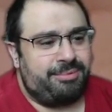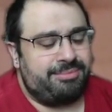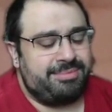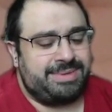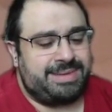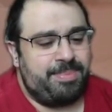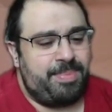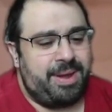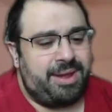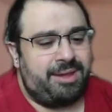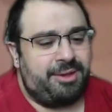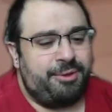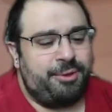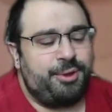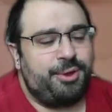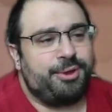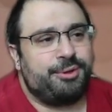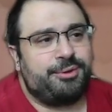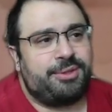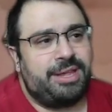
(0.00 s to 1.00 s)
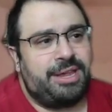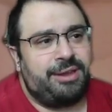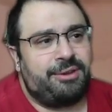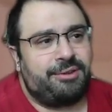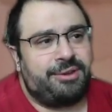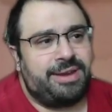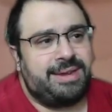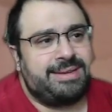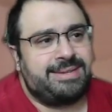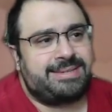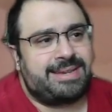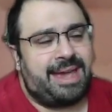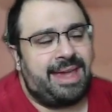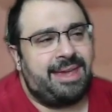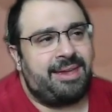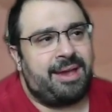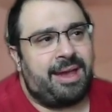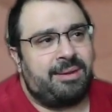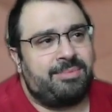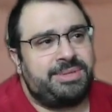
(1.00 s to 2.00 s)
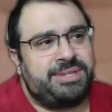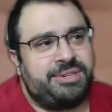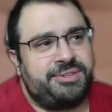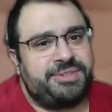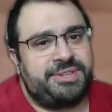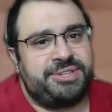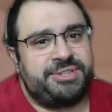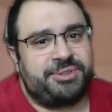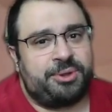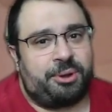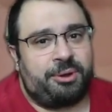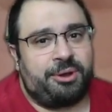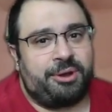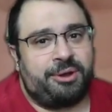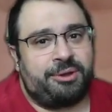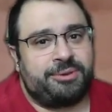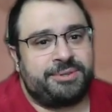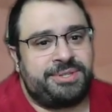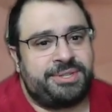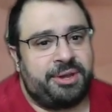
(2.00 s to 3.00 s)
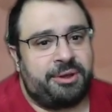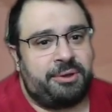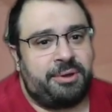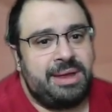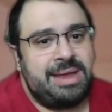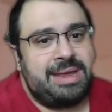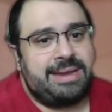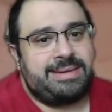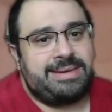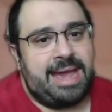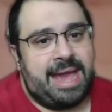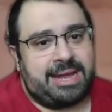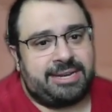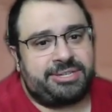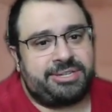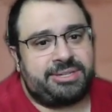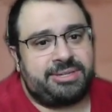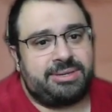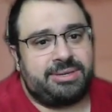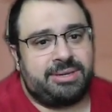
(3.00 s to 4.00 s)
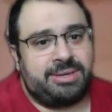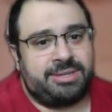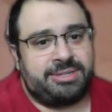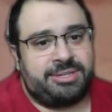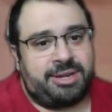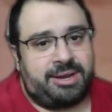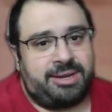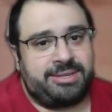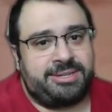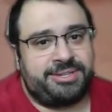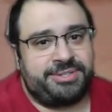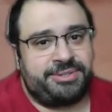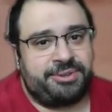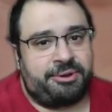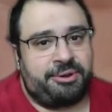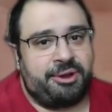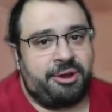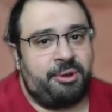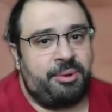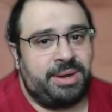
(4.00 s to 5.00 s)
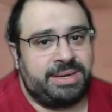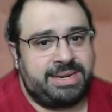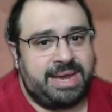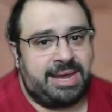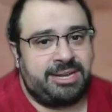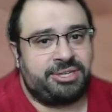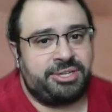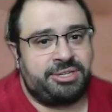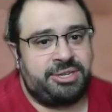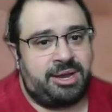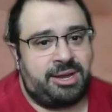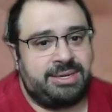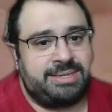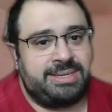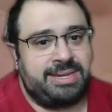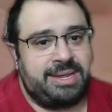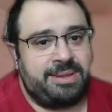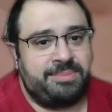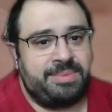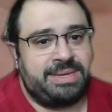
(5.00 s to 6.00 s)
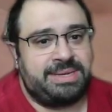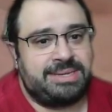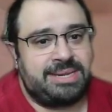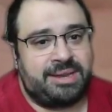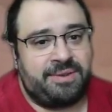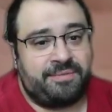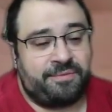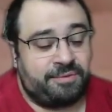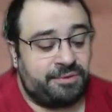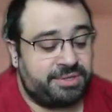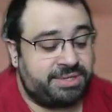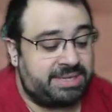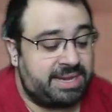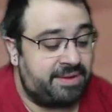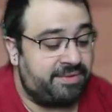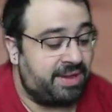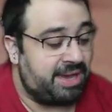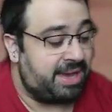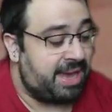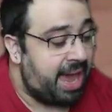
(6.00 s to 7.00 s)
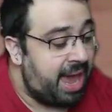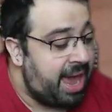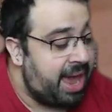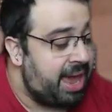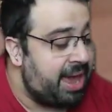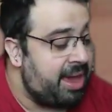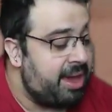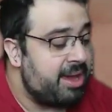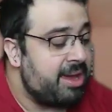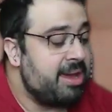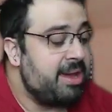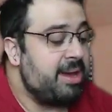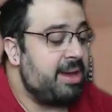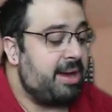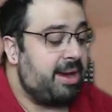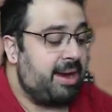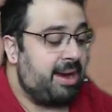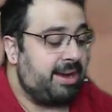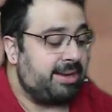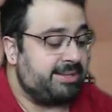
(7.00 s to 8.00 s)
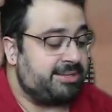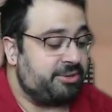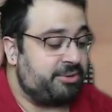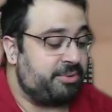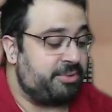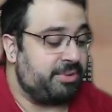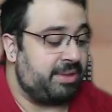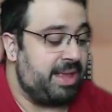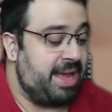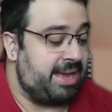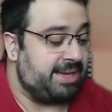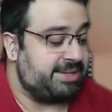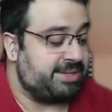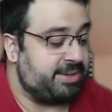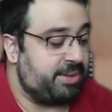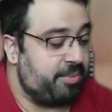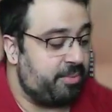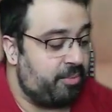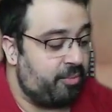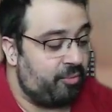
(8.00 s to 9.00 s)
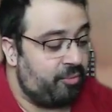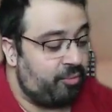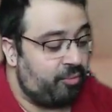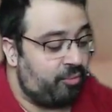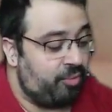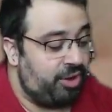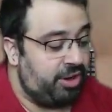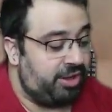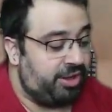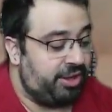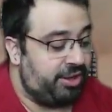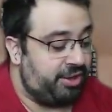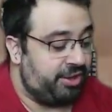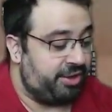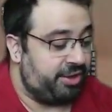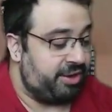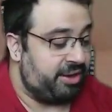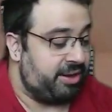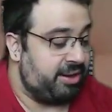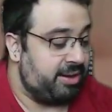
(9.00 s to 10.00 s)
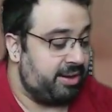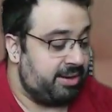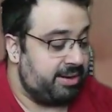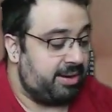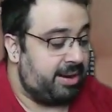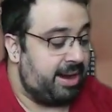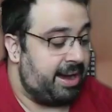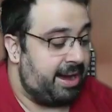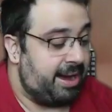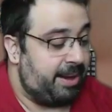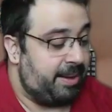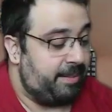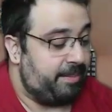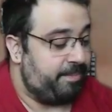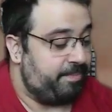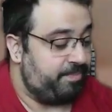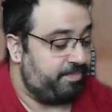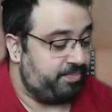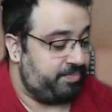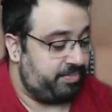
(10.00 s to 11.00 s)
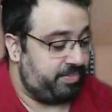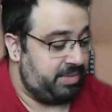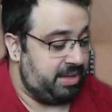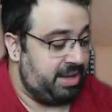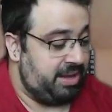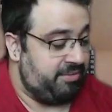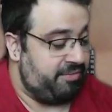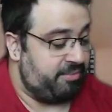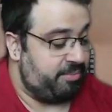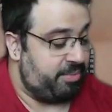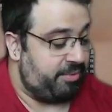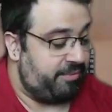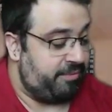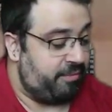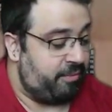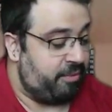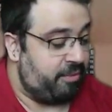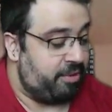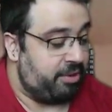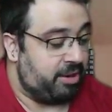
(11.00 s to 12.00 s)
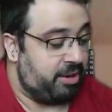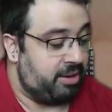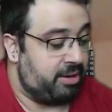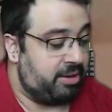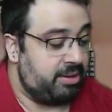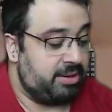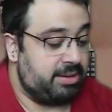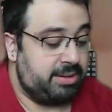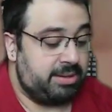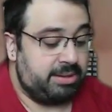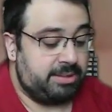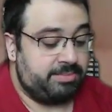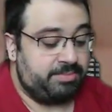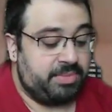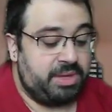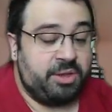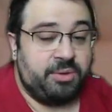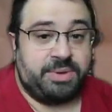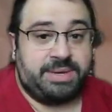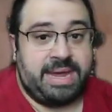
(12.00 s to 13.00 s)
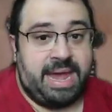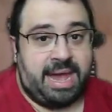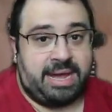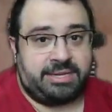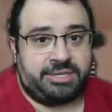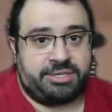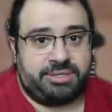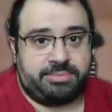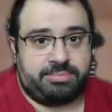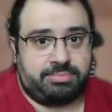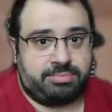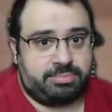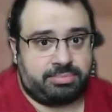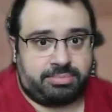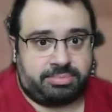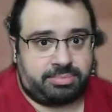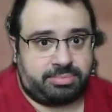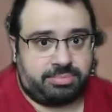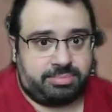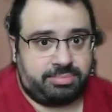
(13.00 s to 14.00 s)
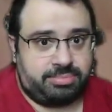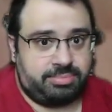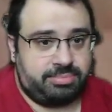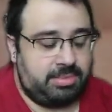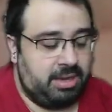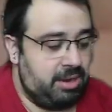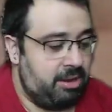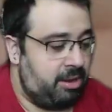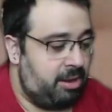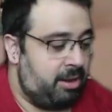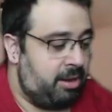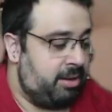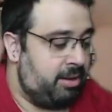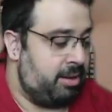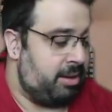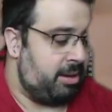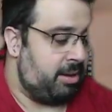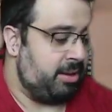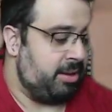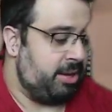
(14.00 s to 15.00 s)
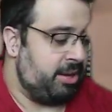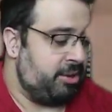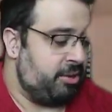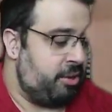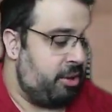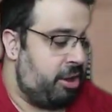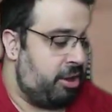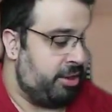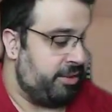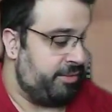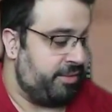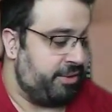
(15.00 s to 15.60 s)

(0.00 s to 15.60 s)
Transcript: Depending on who your leader is, I was using Zoro, so attach a Don to Zoro, attach a Don to him, he's hitting for 7K, so that's really good, even before you attach, all of